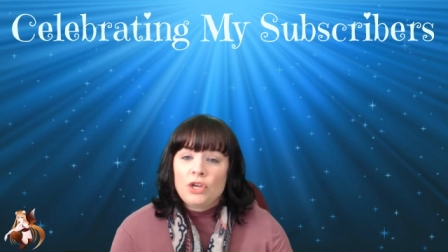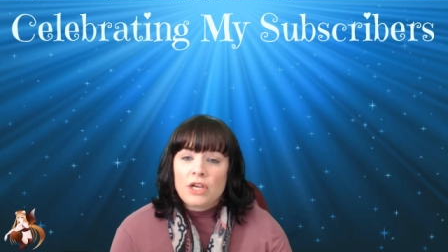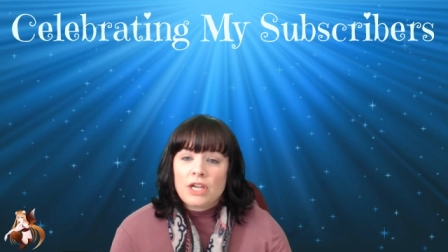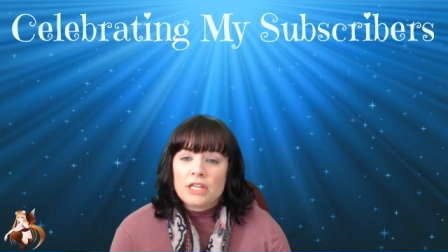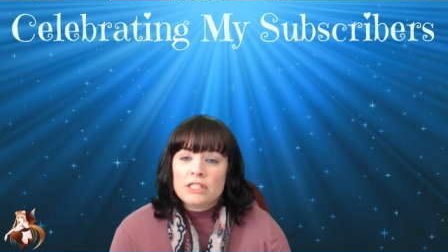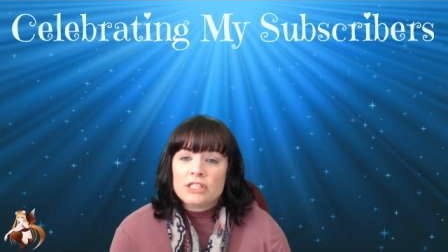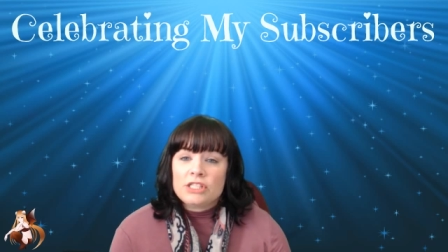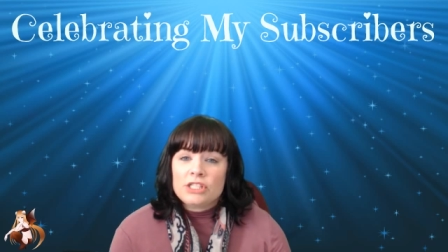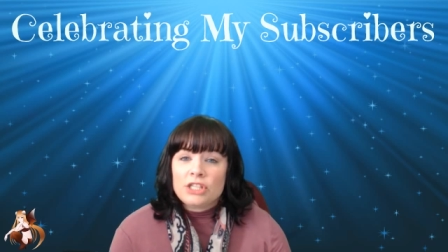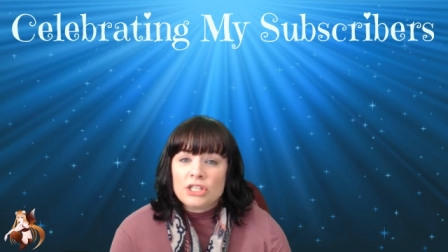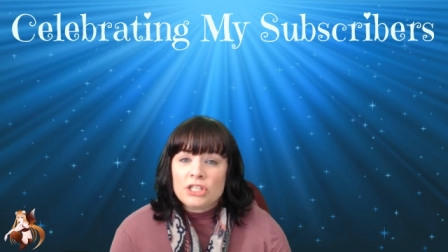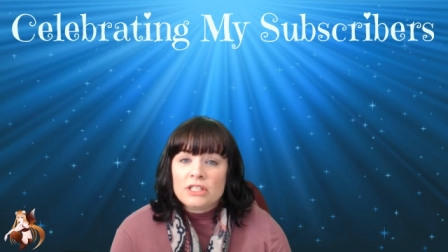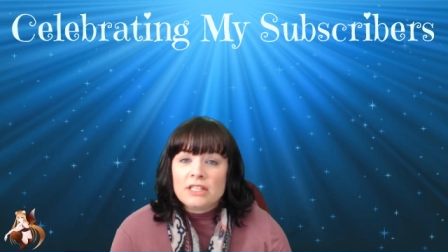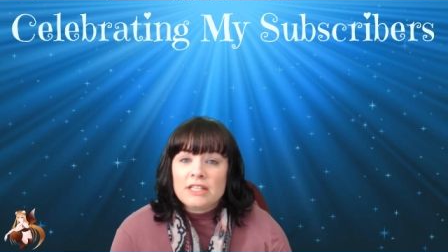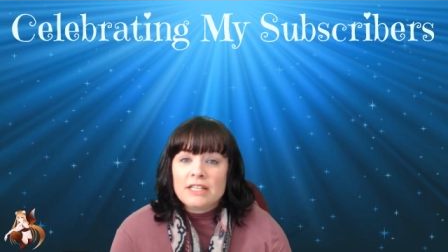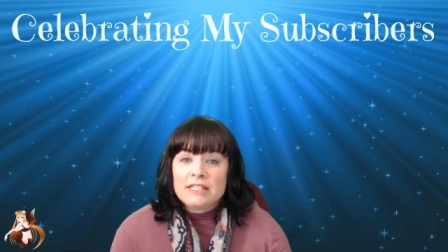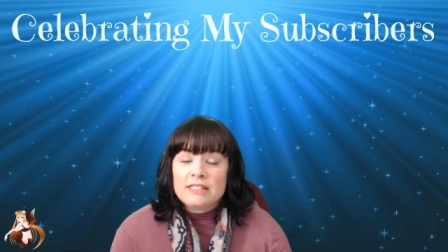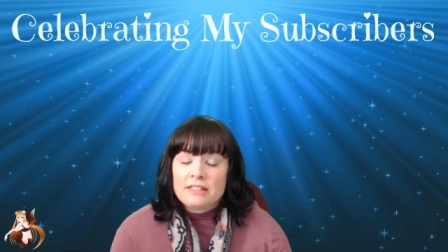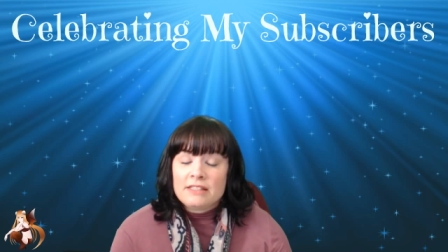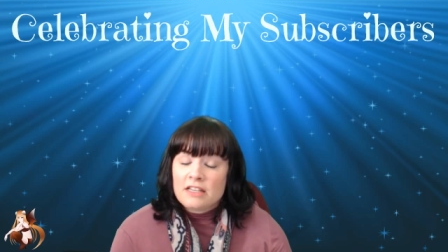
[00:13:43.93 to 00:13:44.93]
can
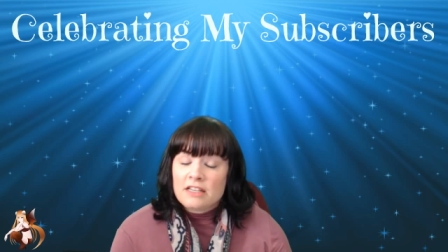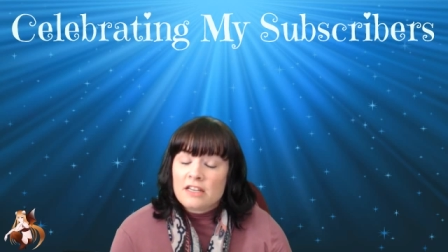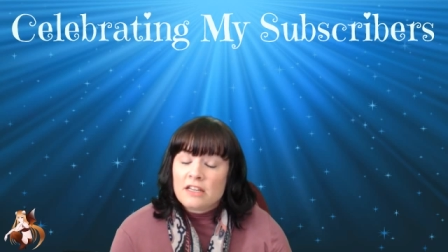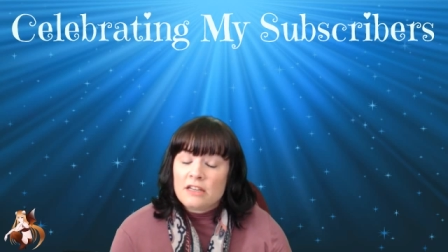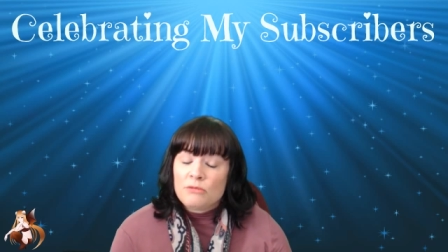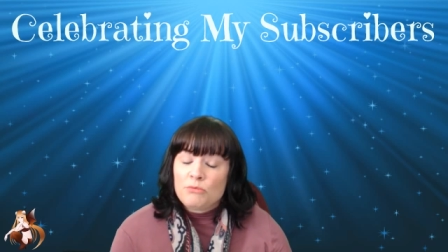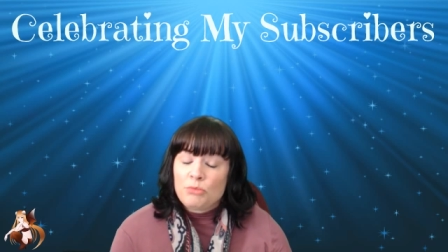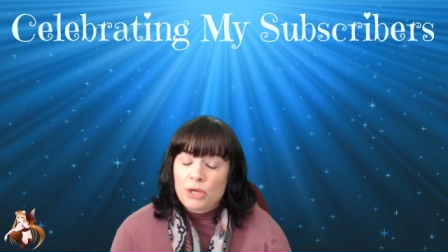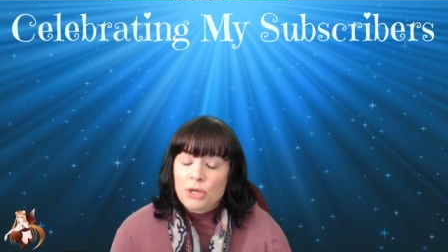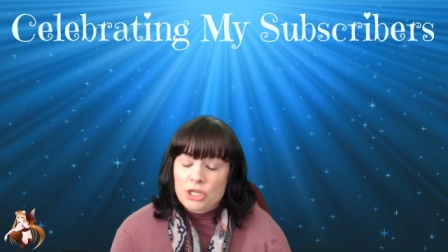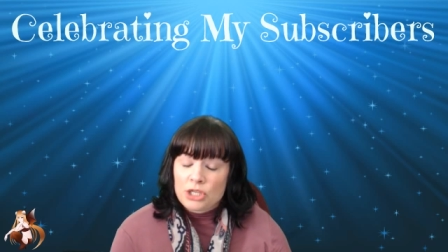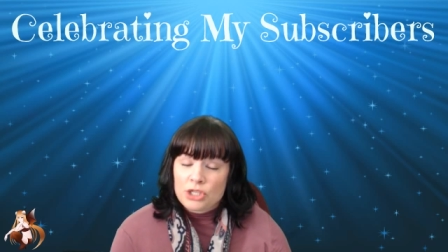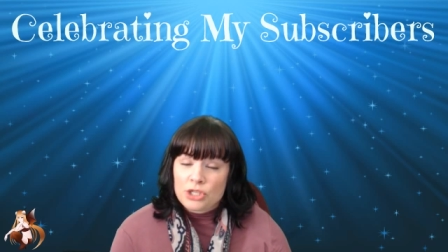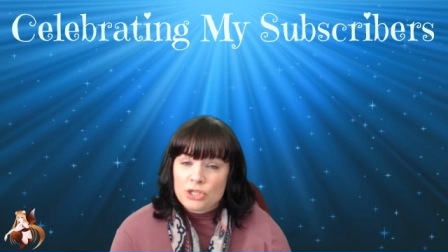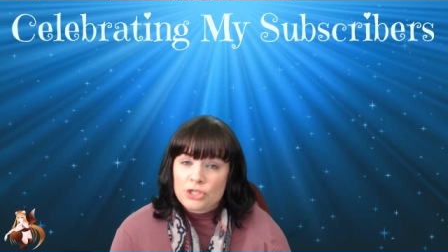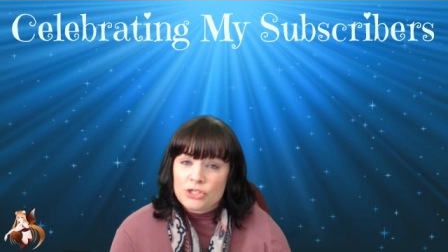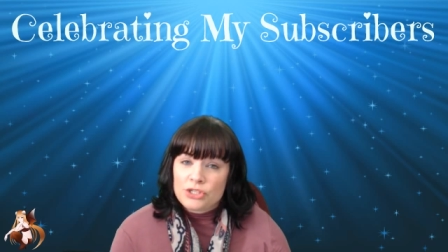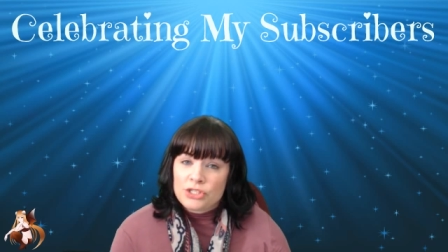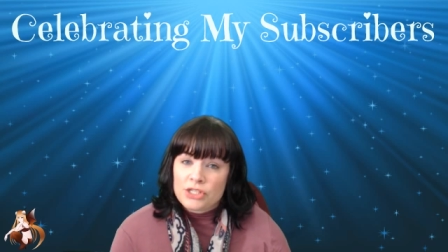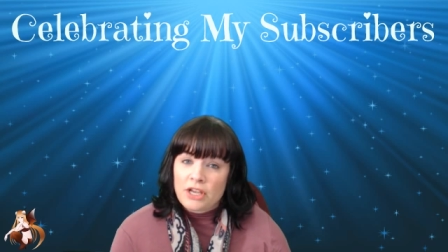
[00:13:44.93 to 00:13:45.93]
certainly send in
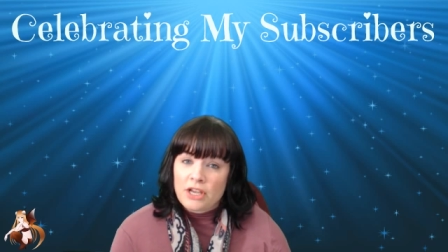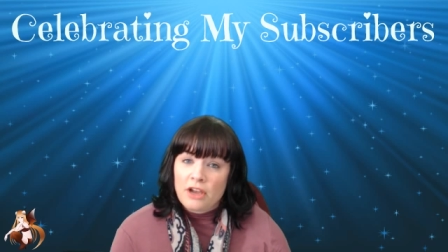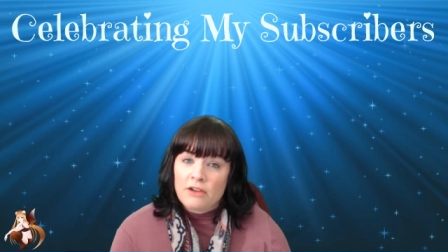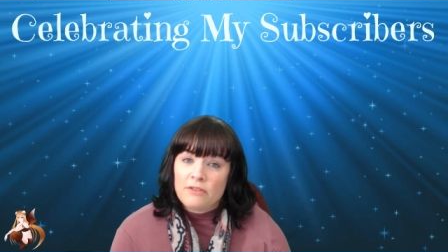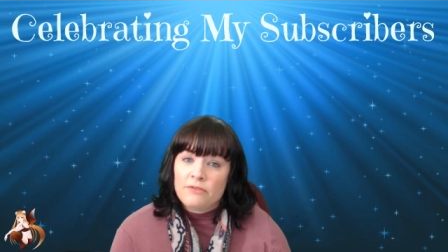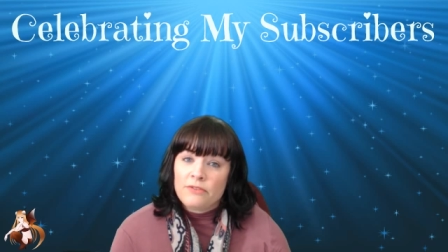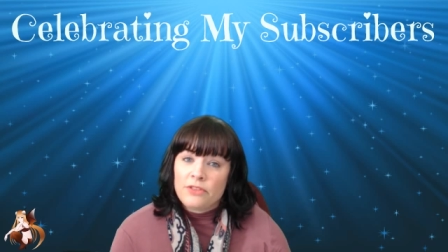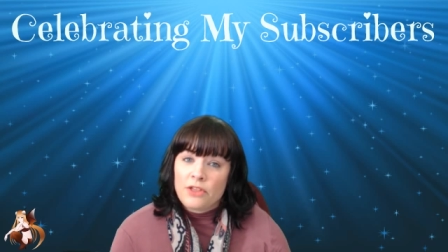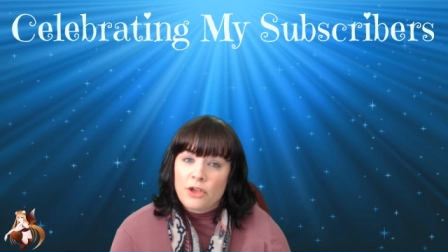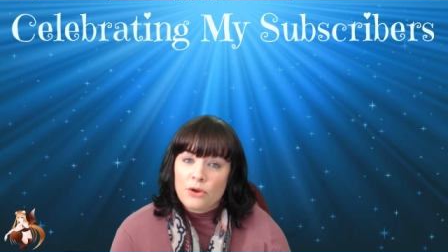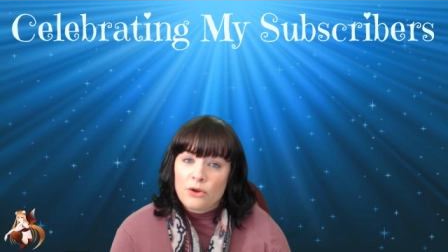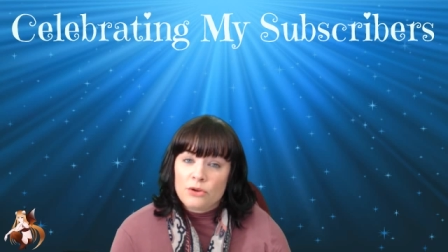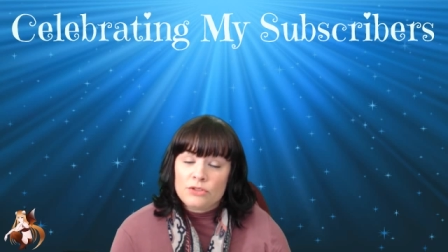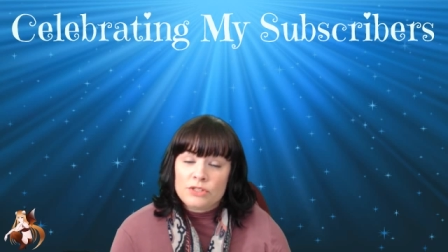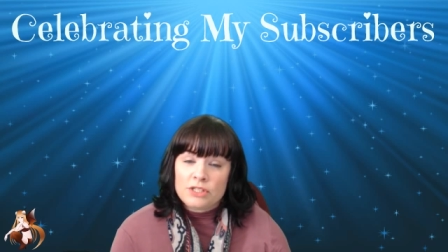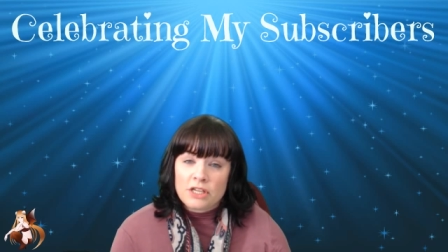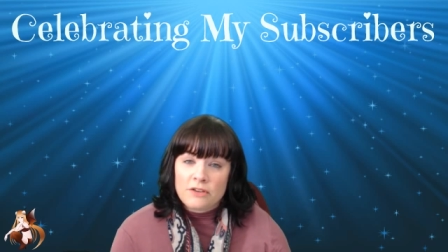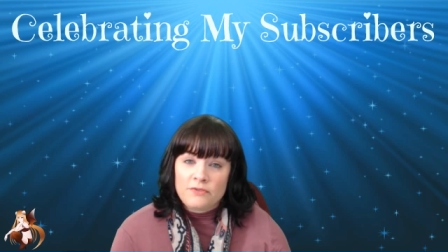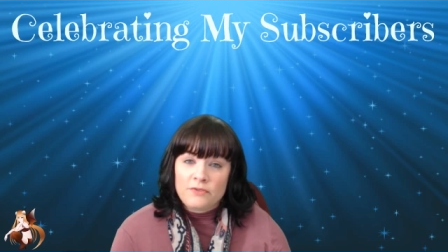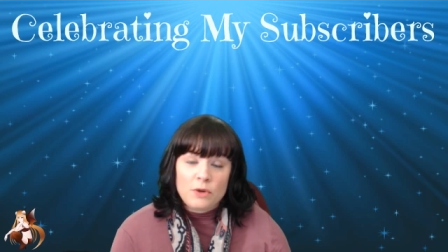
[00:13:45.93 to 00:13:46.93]
pictures of
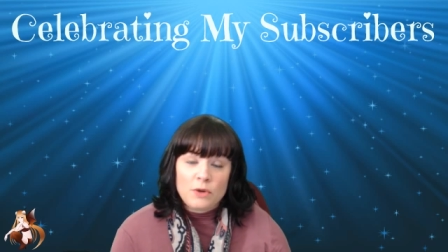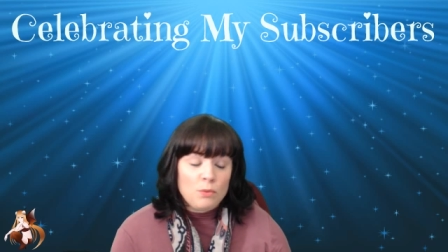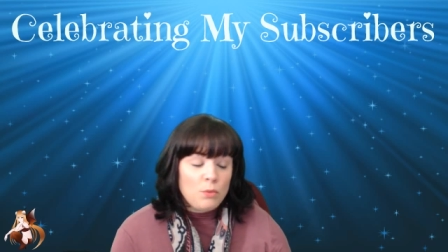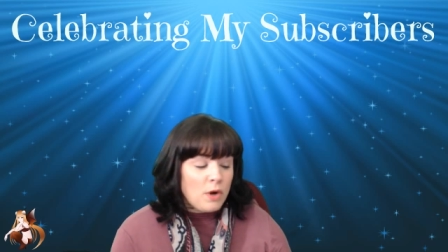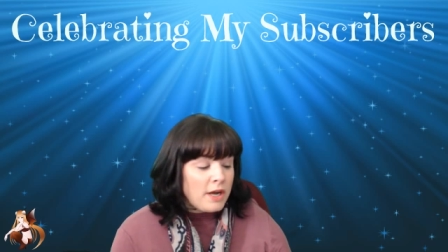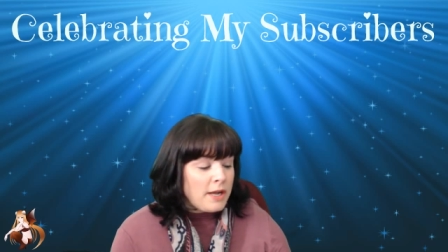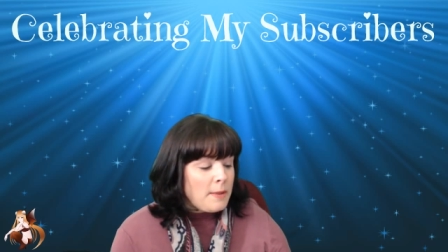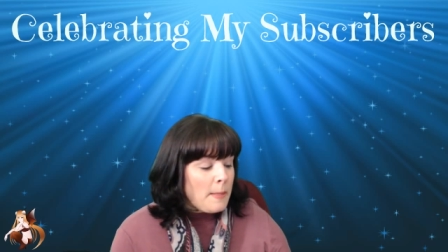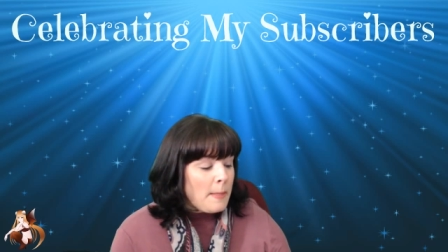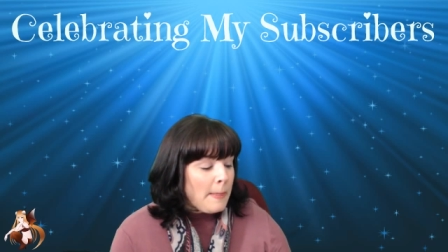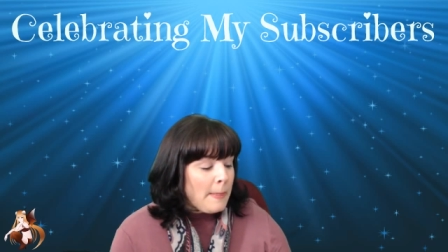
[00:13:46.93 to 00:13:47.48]
those if you want.